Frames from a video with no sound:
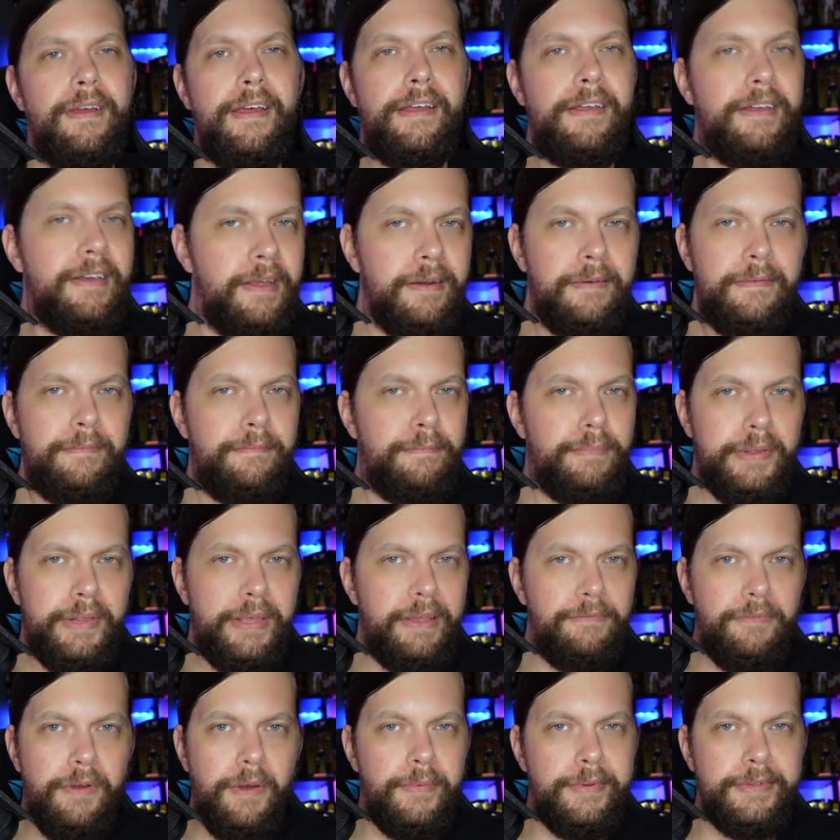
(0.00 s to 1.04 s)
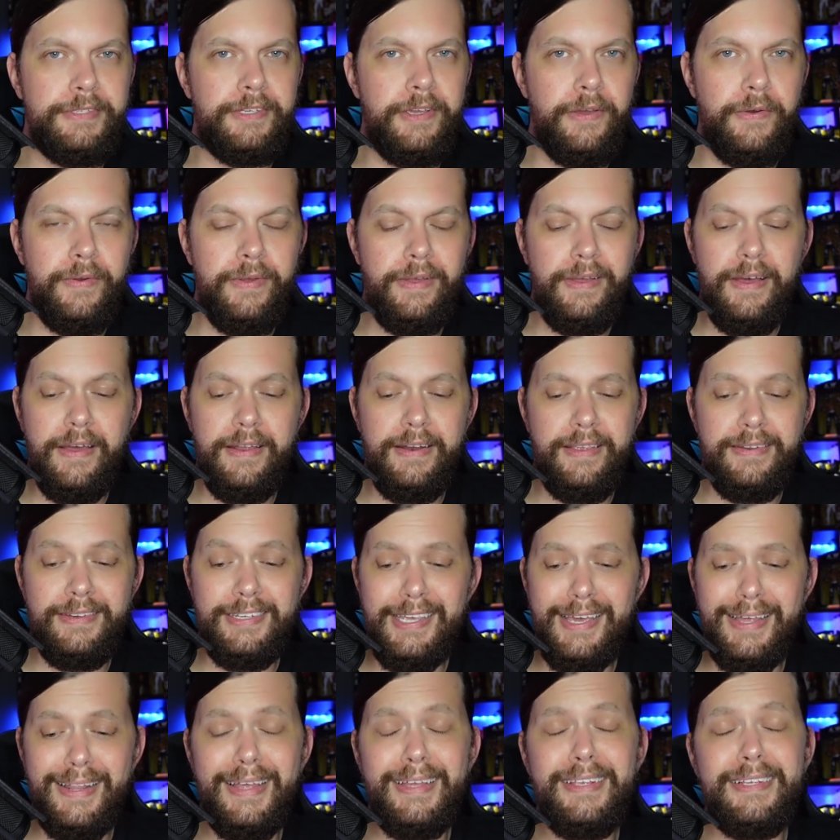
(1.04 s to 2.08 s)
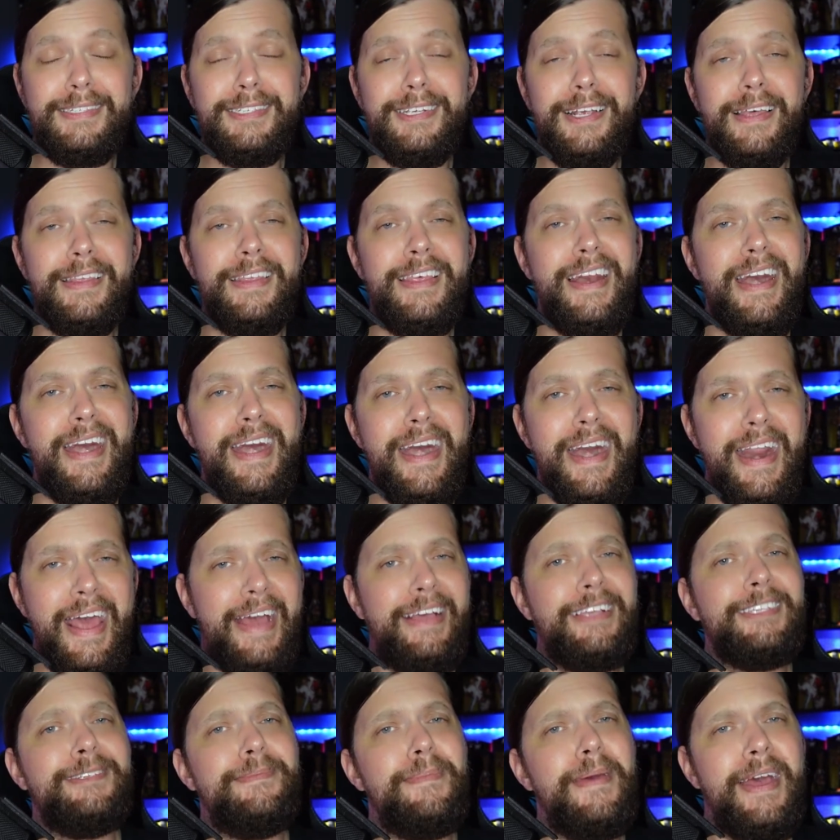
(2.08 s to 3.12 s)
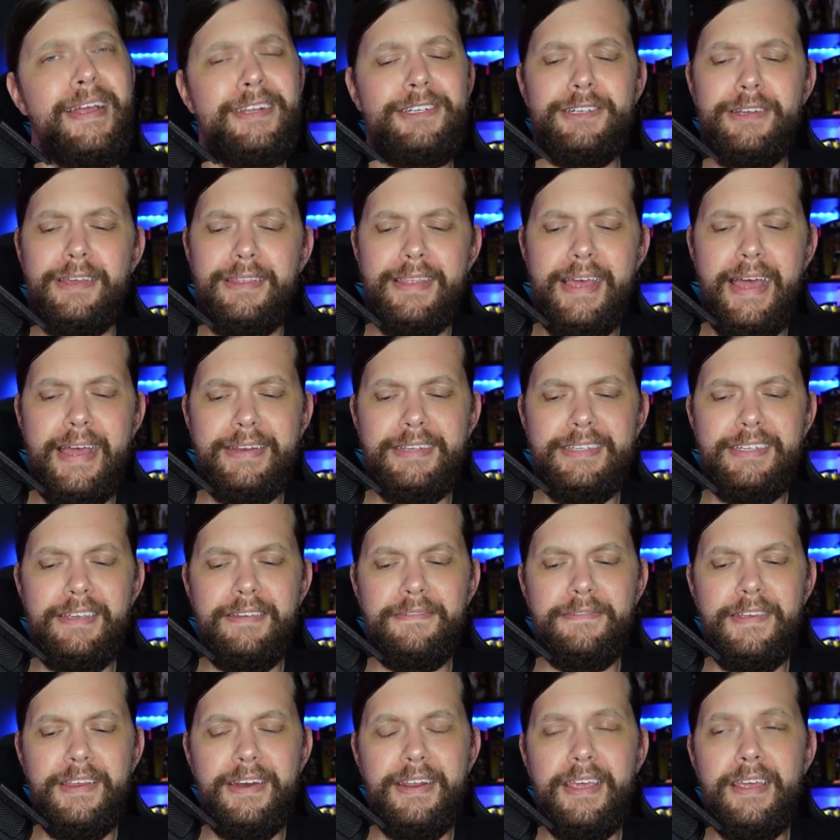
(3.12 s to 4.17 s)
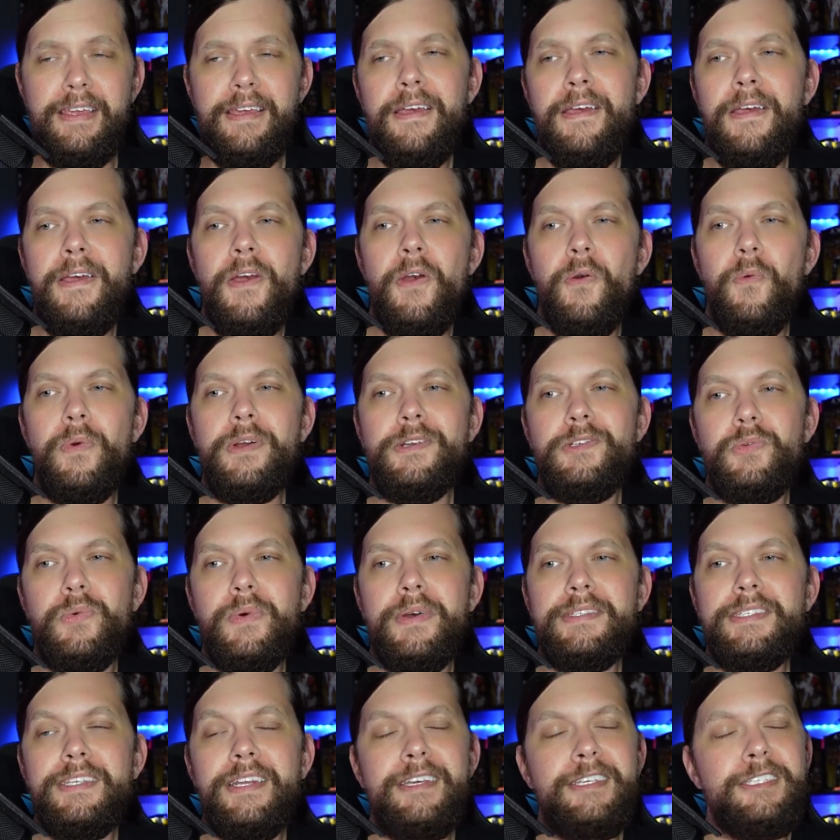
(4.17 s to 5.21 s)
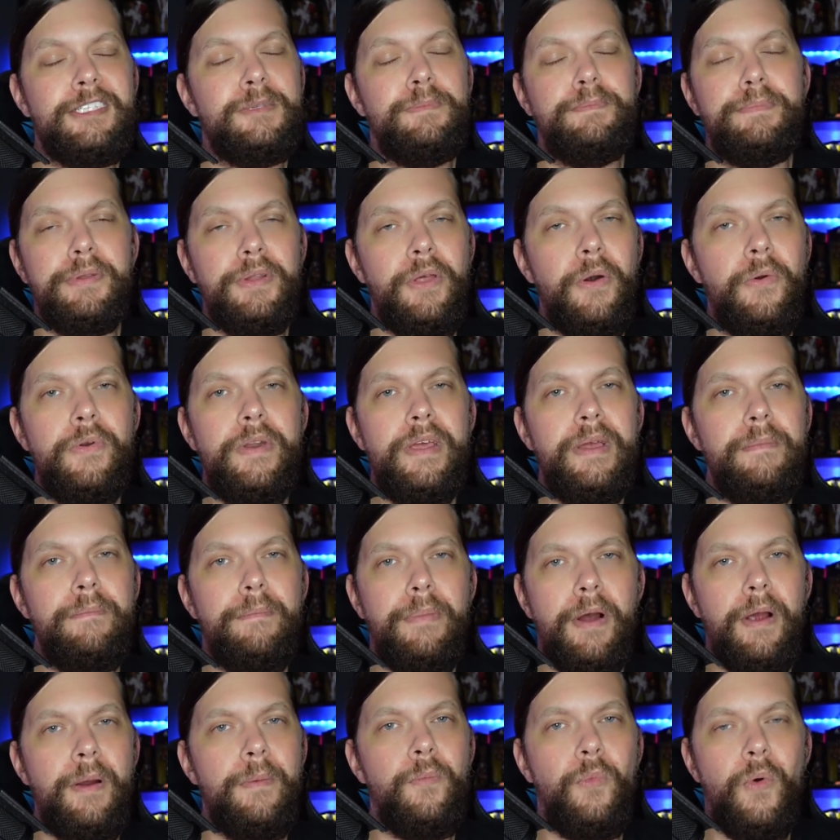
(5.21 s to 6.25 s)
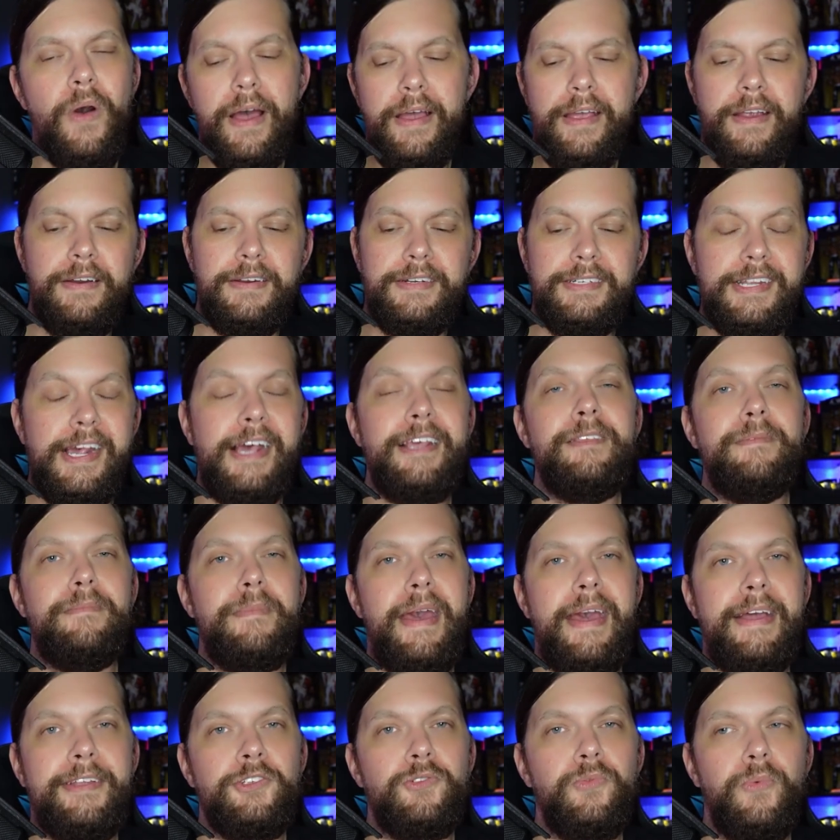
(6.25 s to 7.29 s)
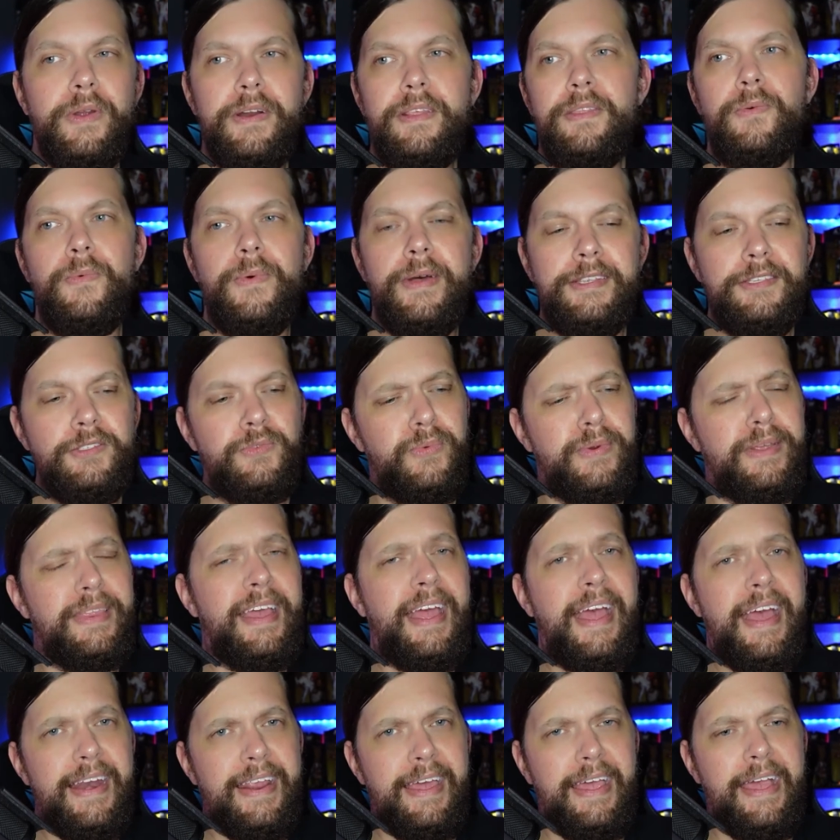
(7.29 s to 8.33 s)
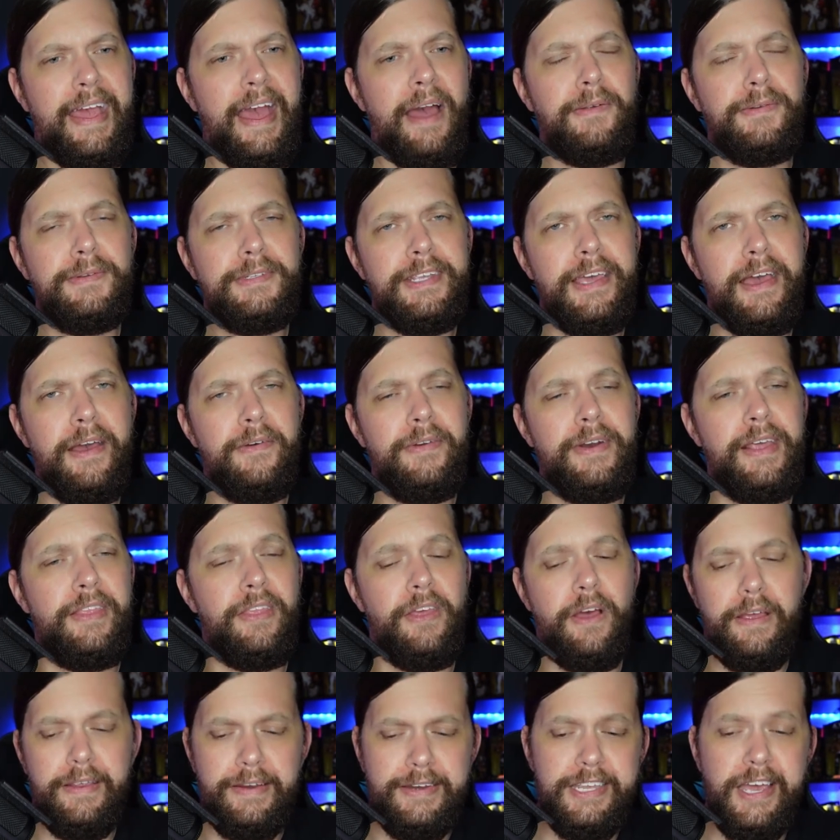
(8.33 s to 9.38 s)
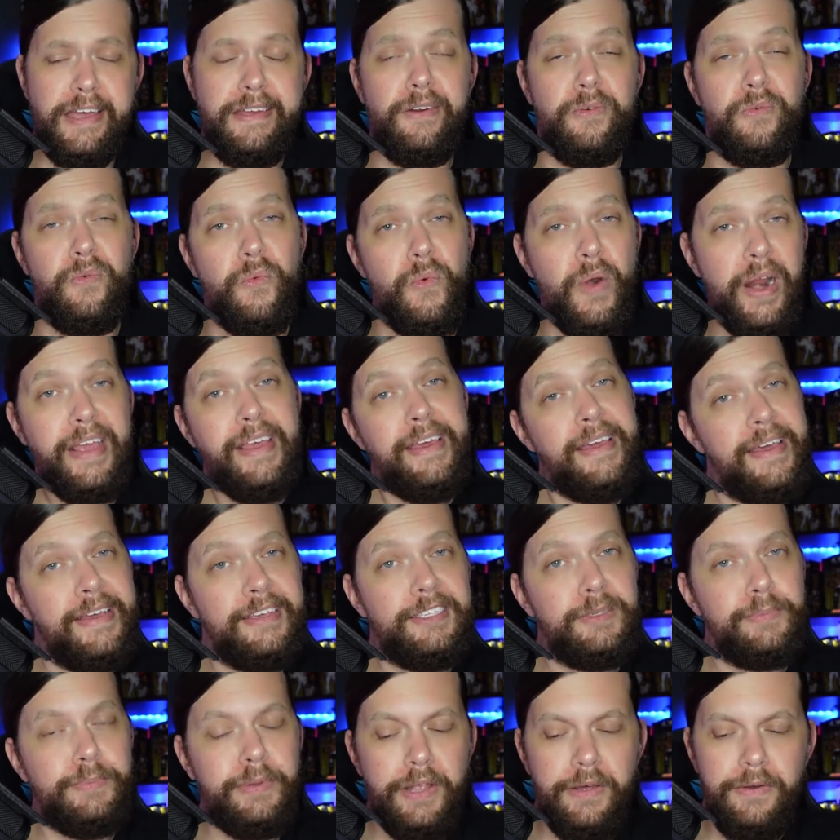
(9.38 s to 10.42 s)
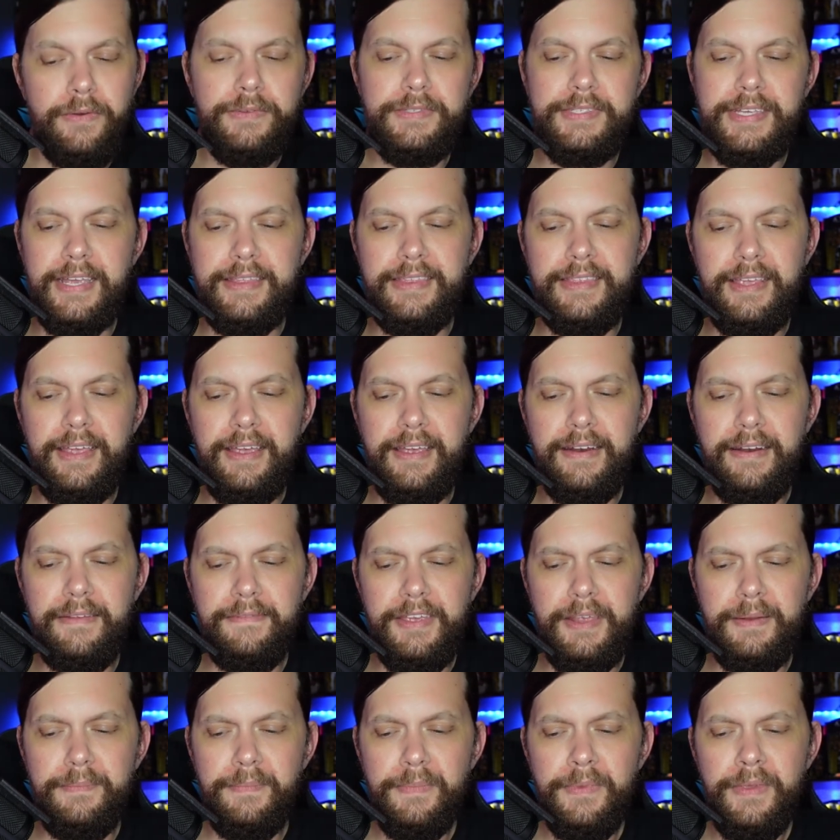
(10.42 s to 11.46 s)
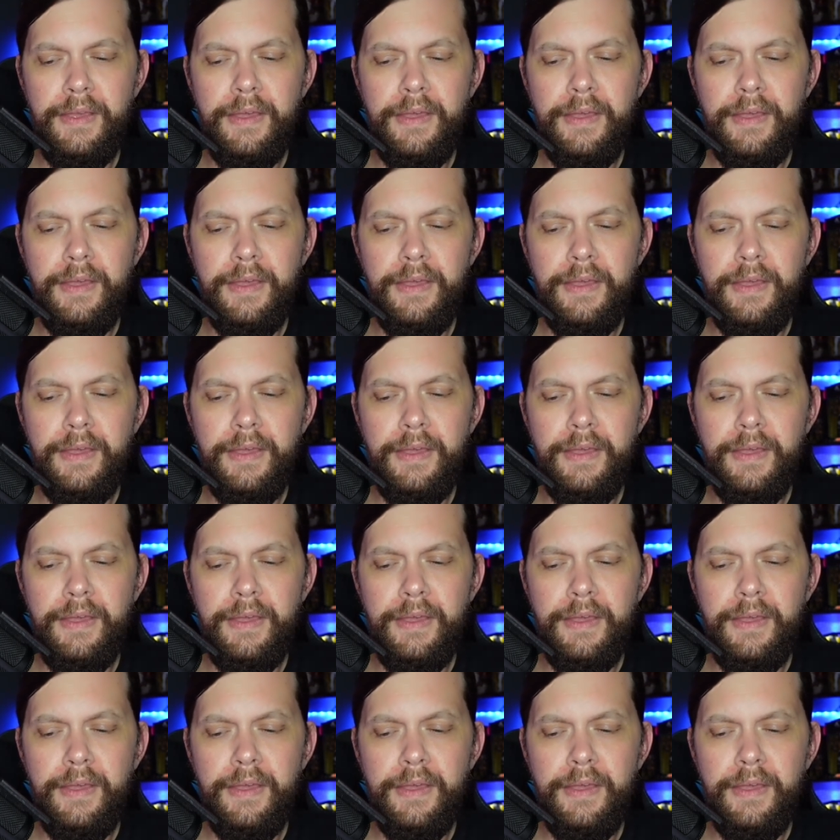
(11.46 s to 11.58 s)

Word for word: I couldn't believe what was going on until I saw the next match on that DVD, which was an exploding barbed wire death match. One of the ones where they had a countdown and the entire ring explodes at the end of it.